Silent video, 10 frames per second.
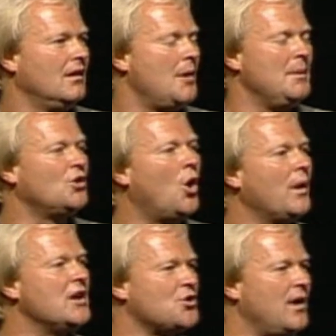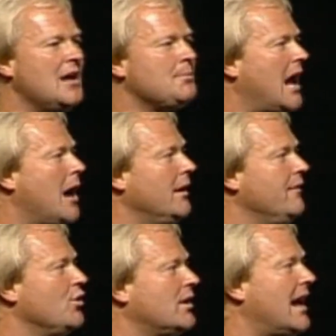I mean, don't raise your hand, but how many
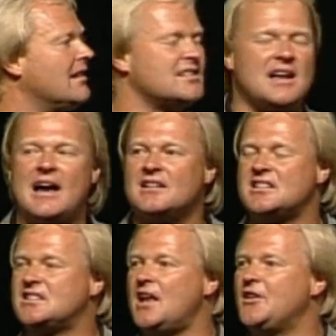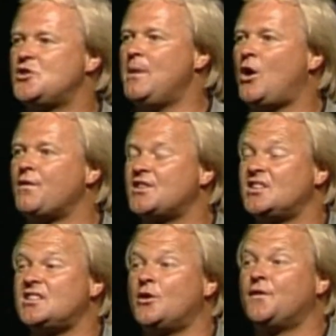of you can honestly say that you make over
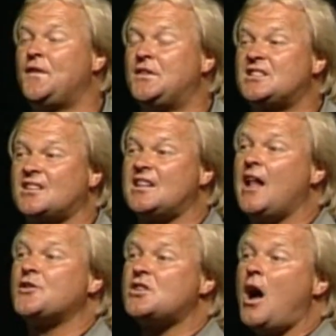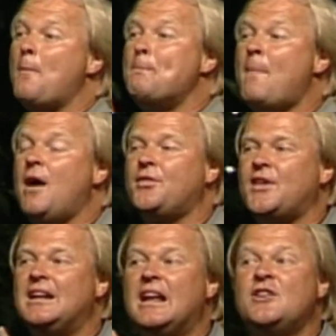$656 a month
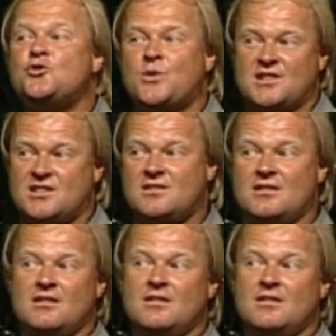in interest?